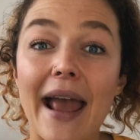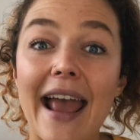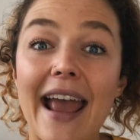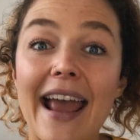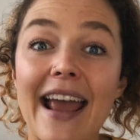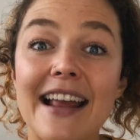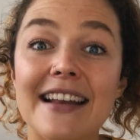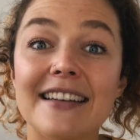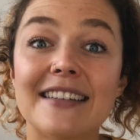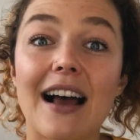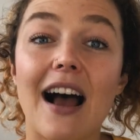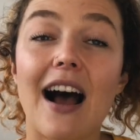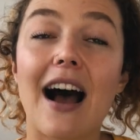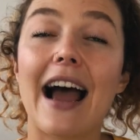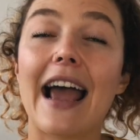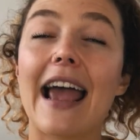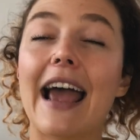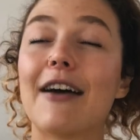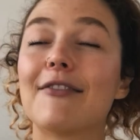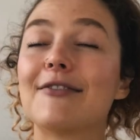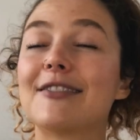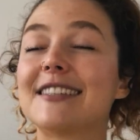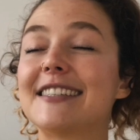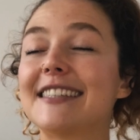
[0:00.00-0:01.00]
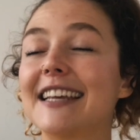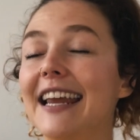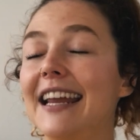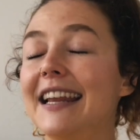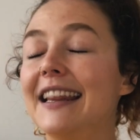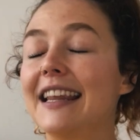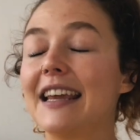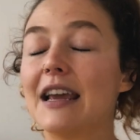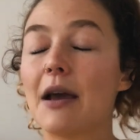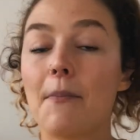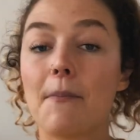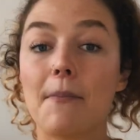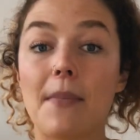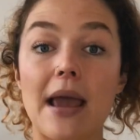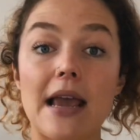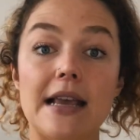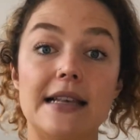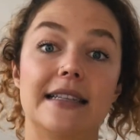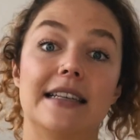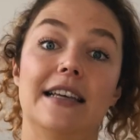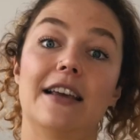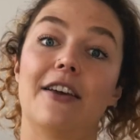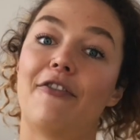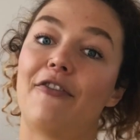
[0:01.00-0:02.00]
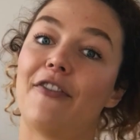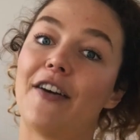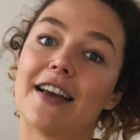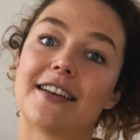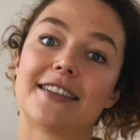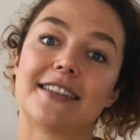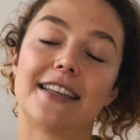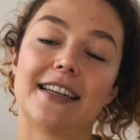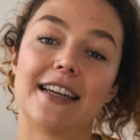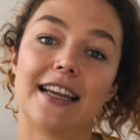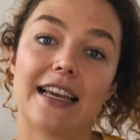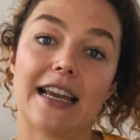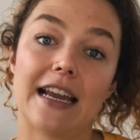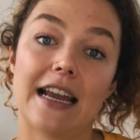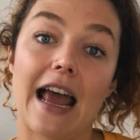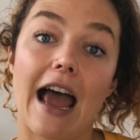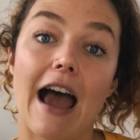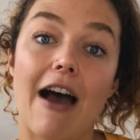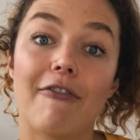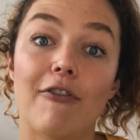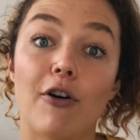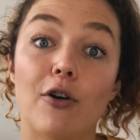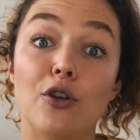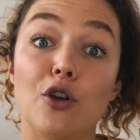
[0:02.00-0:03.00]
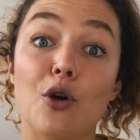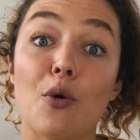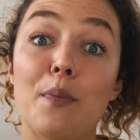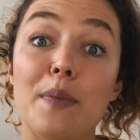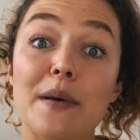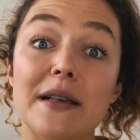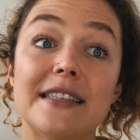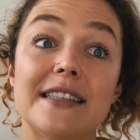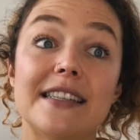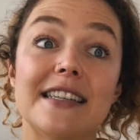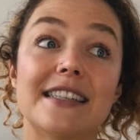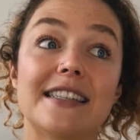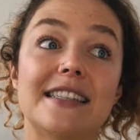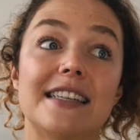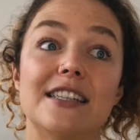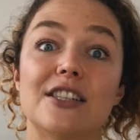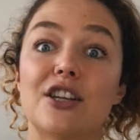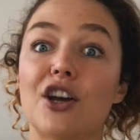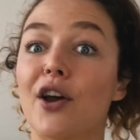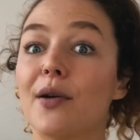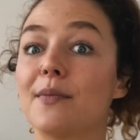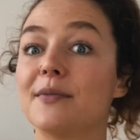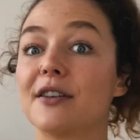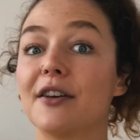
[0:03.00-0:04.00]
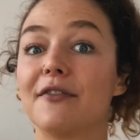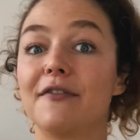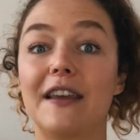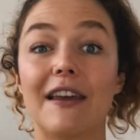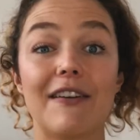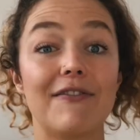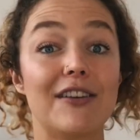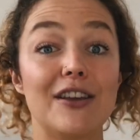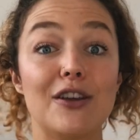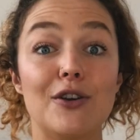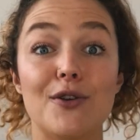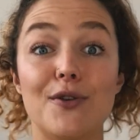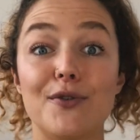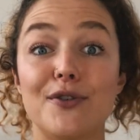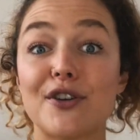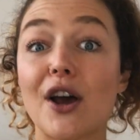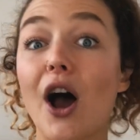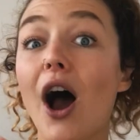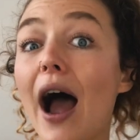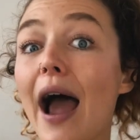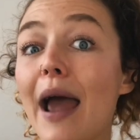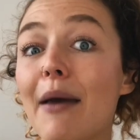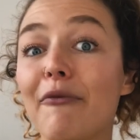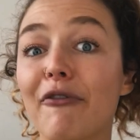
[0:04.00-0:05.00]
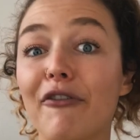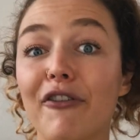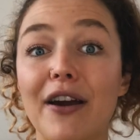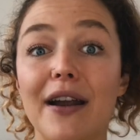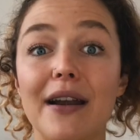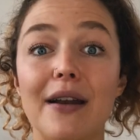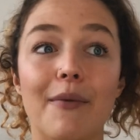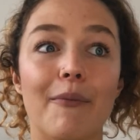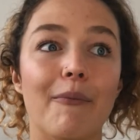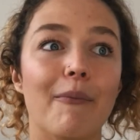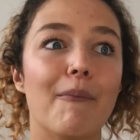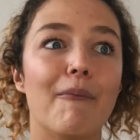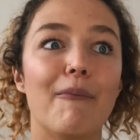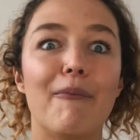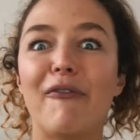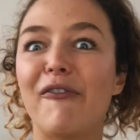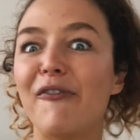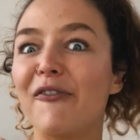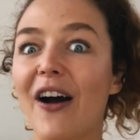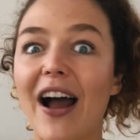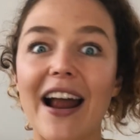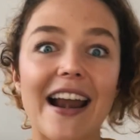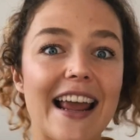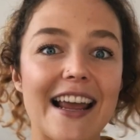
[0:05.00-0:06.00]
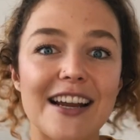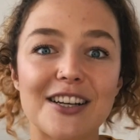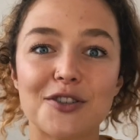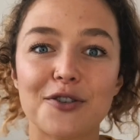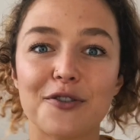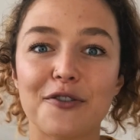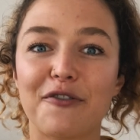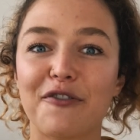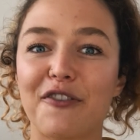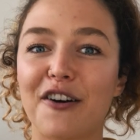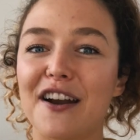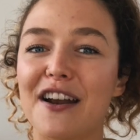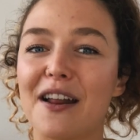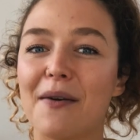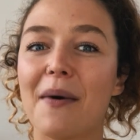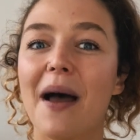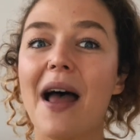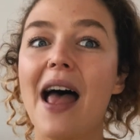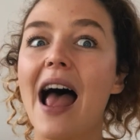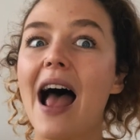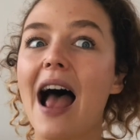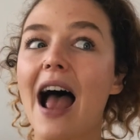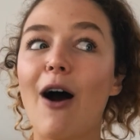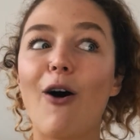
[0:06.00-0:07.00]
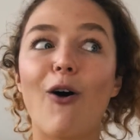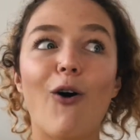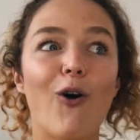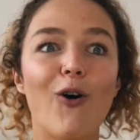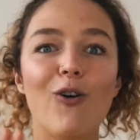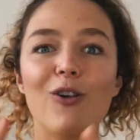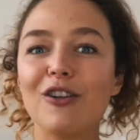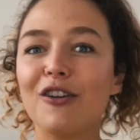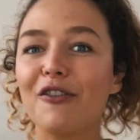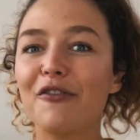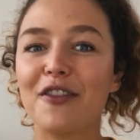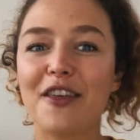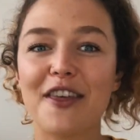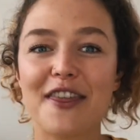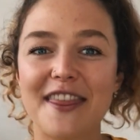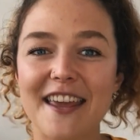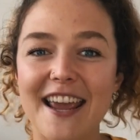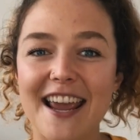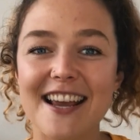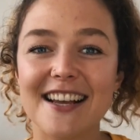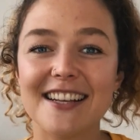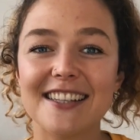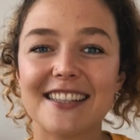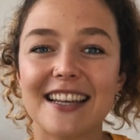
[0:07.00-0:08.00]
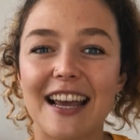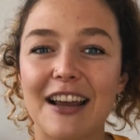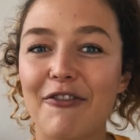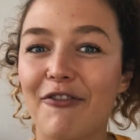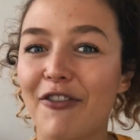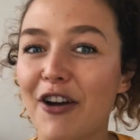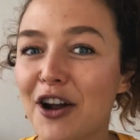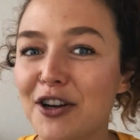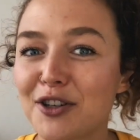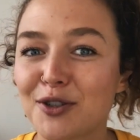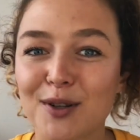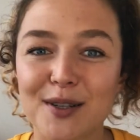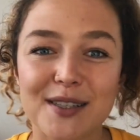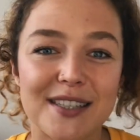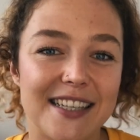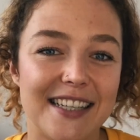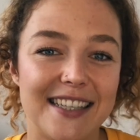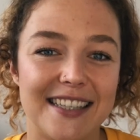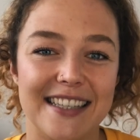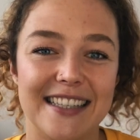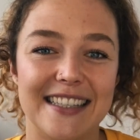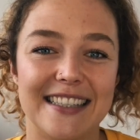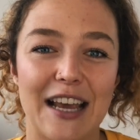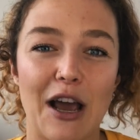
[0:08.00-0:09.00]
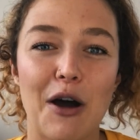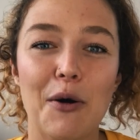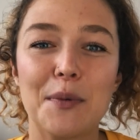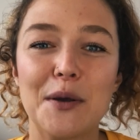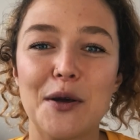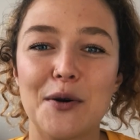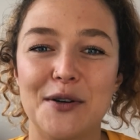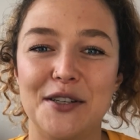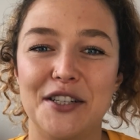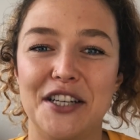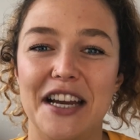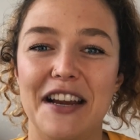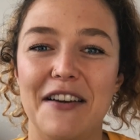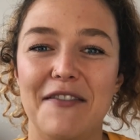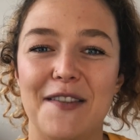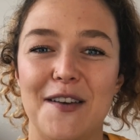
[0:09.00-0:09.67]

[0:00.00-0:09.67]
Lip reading: and I have seen the amazing effects that it can have on your business in terms of giving you time freedom, financial freedom, all of the things. Like, virtual assistants help you achieve